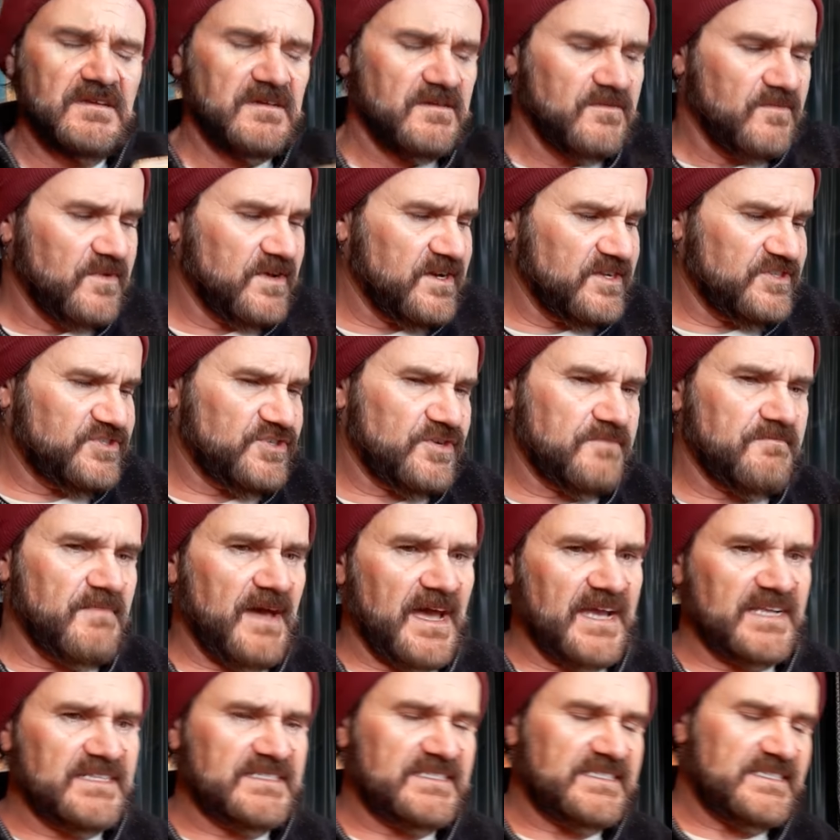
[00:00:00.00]
What is your
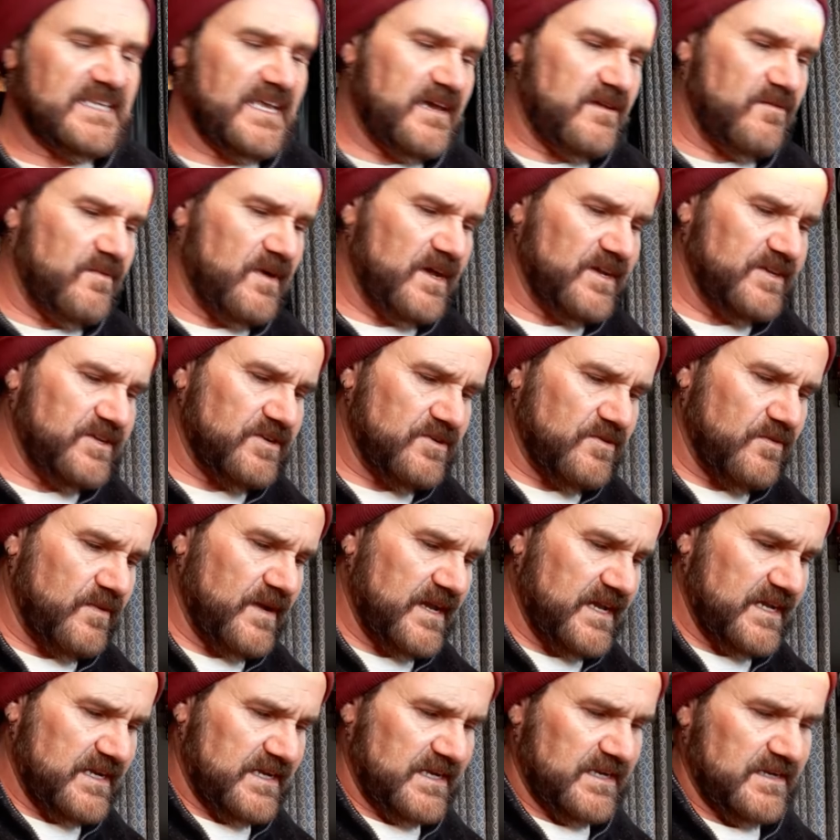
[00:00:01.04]
mindset while you're
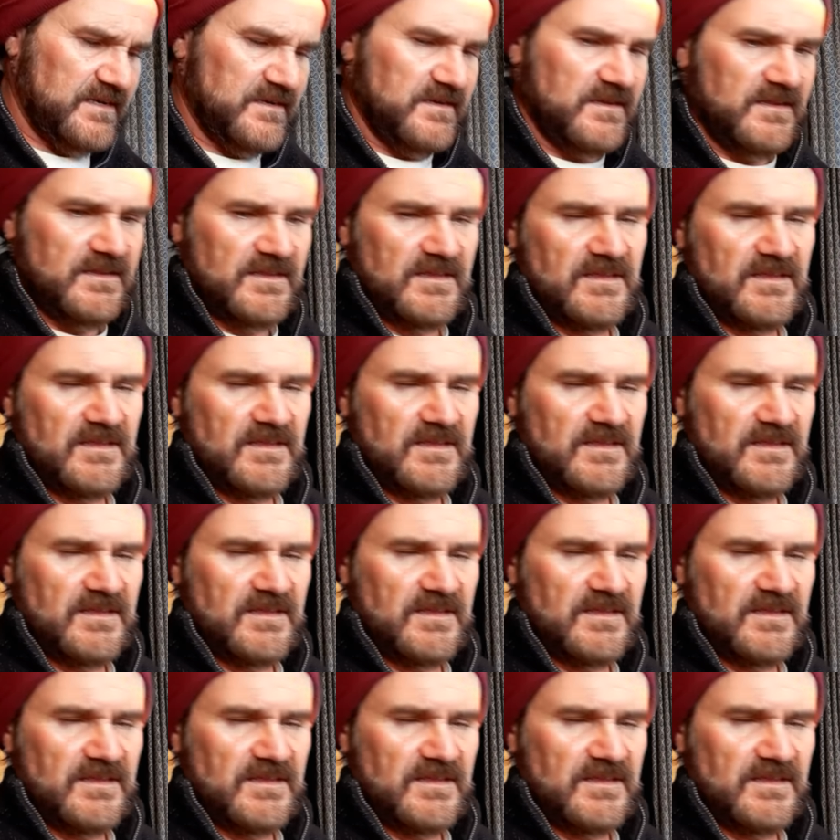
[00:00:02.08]
waiting?